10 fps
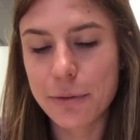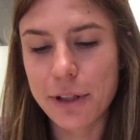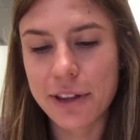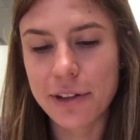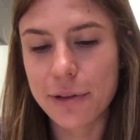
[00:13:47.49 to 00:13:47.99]

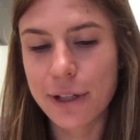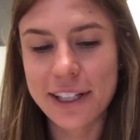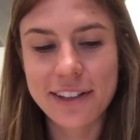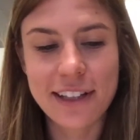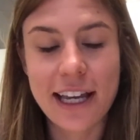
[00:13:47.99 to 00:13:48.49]
with you
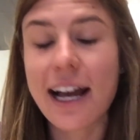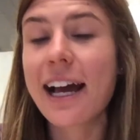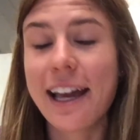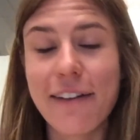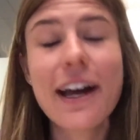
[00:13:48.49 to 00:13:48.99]
and say
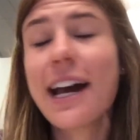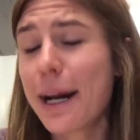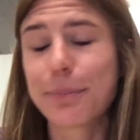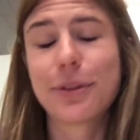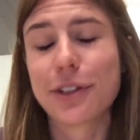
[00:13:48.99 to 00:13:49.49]
I have
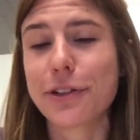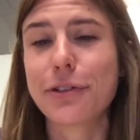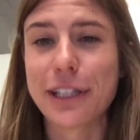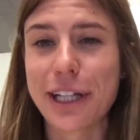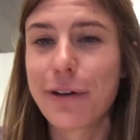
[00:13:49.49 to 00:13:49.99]

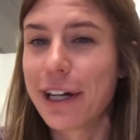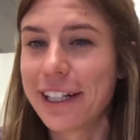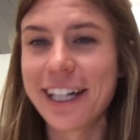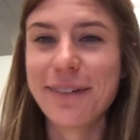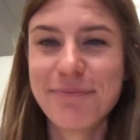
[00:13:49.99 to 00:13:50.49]
absolutely no
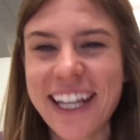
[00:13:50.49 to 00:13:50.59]
idea.